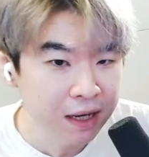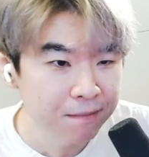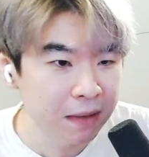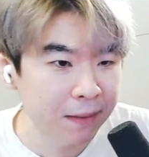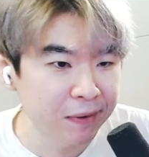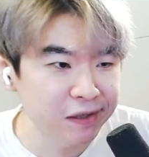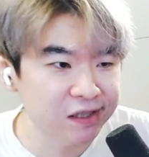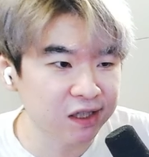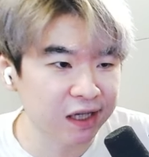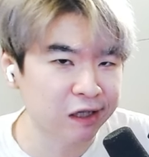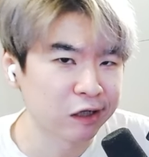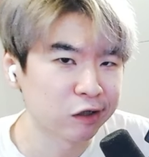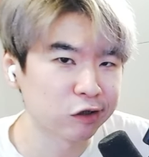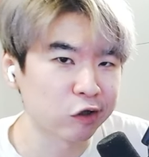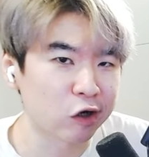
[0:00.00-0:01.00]
Maybe it's like
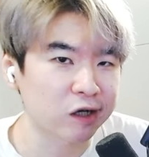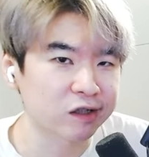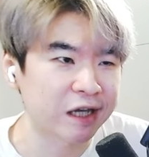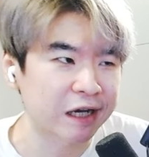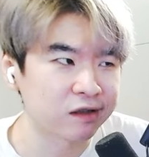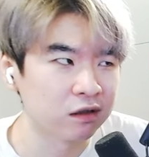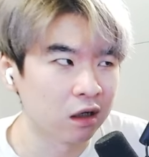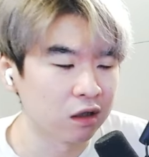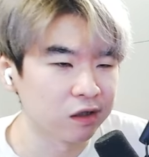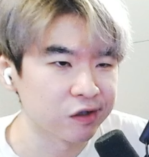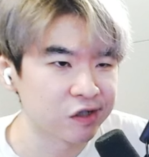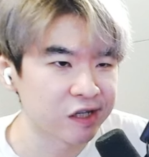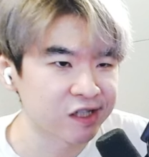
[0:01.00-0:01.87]
locked technology.